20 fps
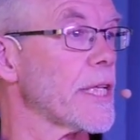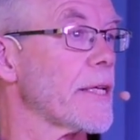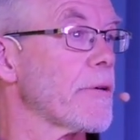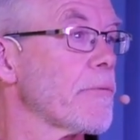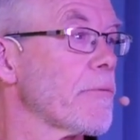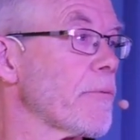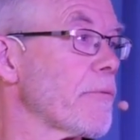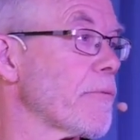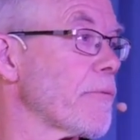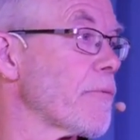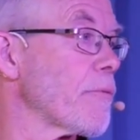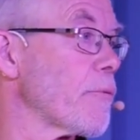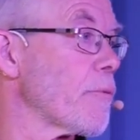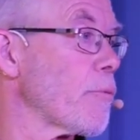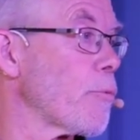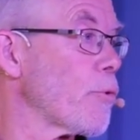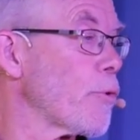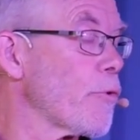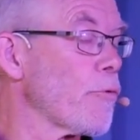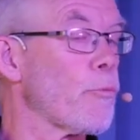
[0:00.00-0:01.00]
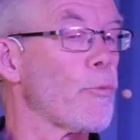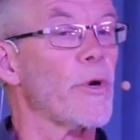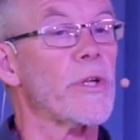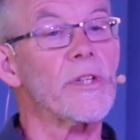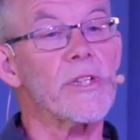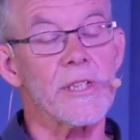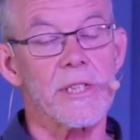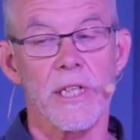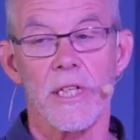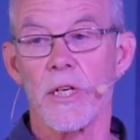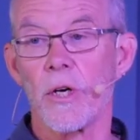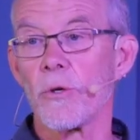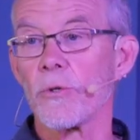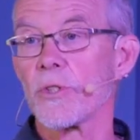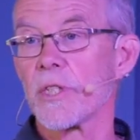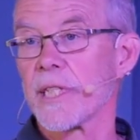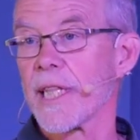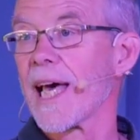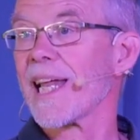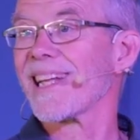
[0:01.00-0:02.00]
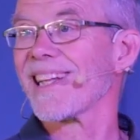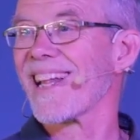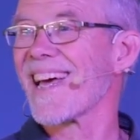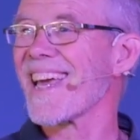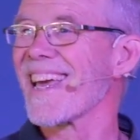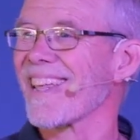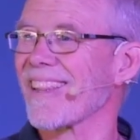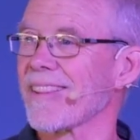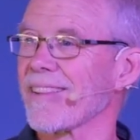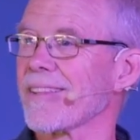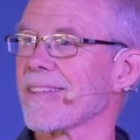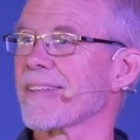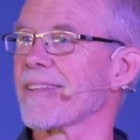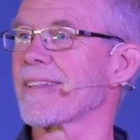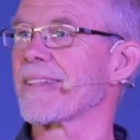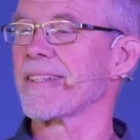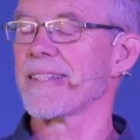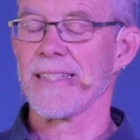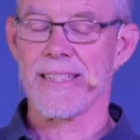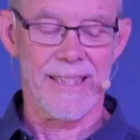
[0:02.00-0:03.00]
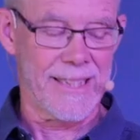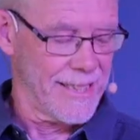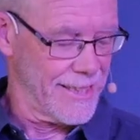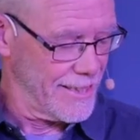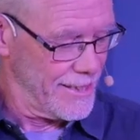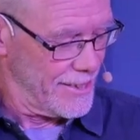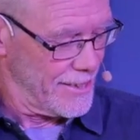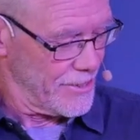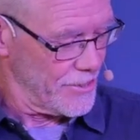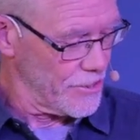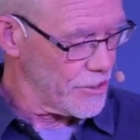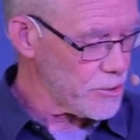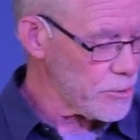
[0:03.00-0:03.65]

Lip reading: They were willing to go to that length. So